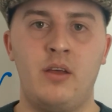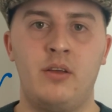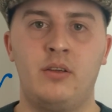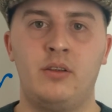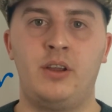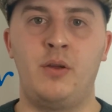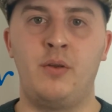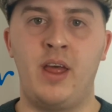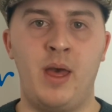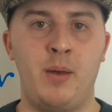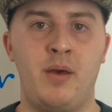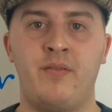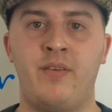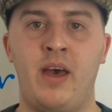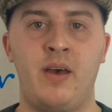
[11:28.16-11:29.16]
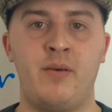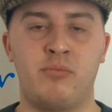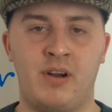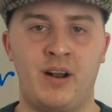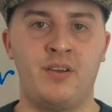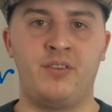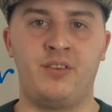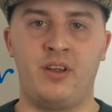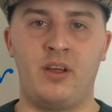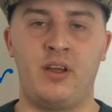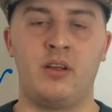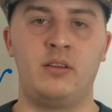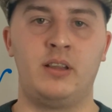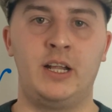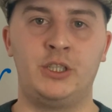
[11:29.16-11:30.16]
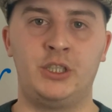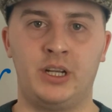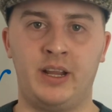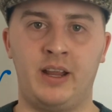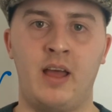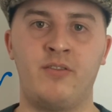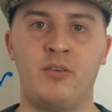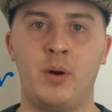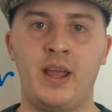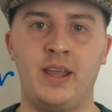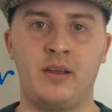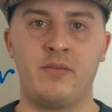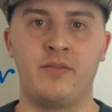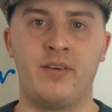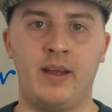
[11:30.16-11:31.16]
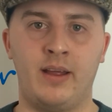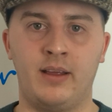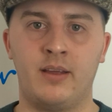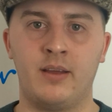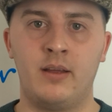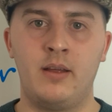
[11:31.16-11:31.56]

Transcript: you name it. Their brands are literally everywhere you can think.